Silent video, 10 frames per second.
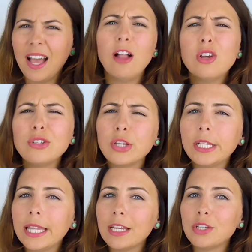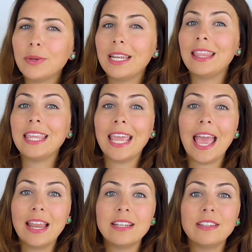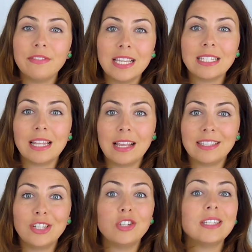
I'll also link to it at the end of this lesson,